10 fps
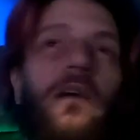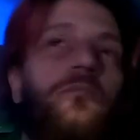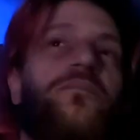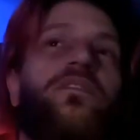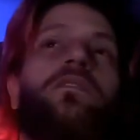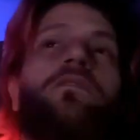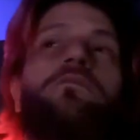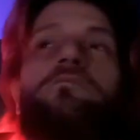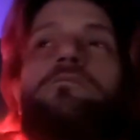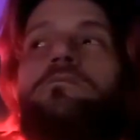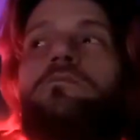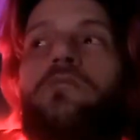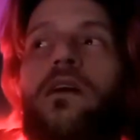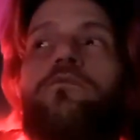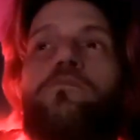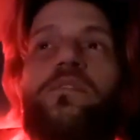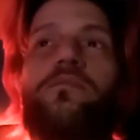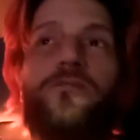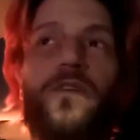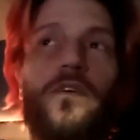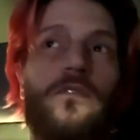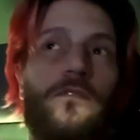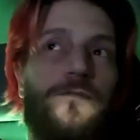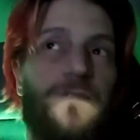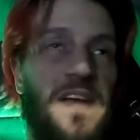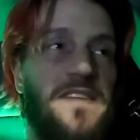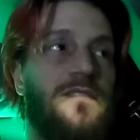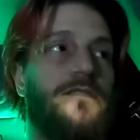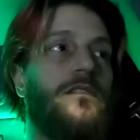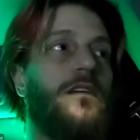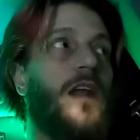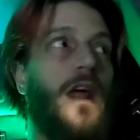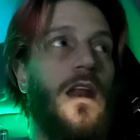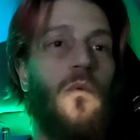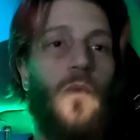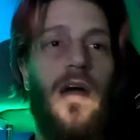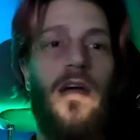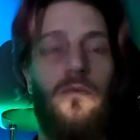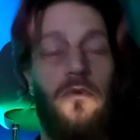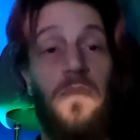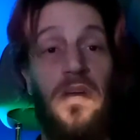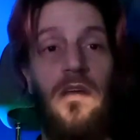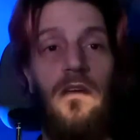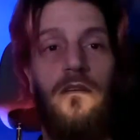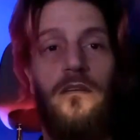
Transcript: emptiness could ever be filled or fixed in any way, it would be